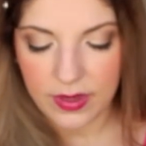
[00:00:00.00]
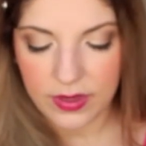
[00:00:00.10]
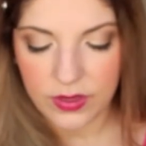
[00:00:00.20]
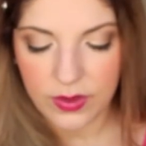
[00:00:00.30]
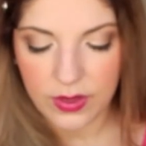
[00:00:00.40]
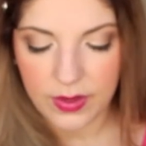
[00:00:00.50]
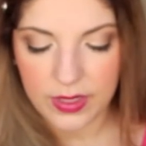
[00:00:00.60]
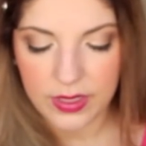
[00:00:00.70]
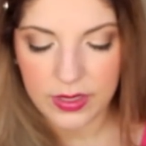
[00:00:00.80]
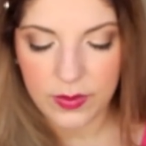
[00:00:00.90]
I'll do a
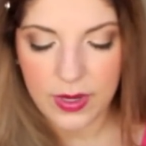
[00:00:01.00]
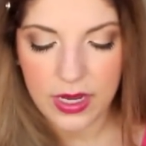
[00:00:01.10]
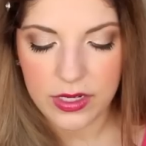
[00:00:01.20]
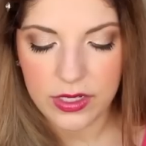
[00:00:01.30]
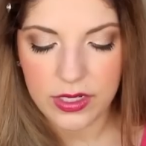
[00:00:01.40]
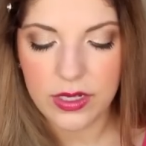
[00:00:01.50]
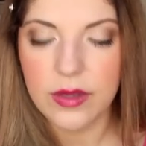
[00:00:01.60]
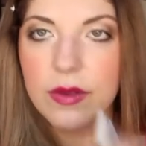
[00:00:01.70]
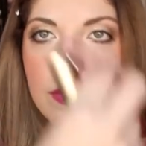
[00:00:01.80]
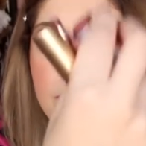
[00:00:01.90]
quick swatch
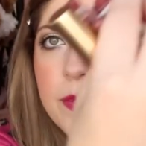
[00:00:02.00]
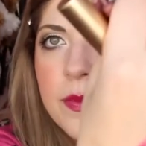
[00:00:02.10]
too.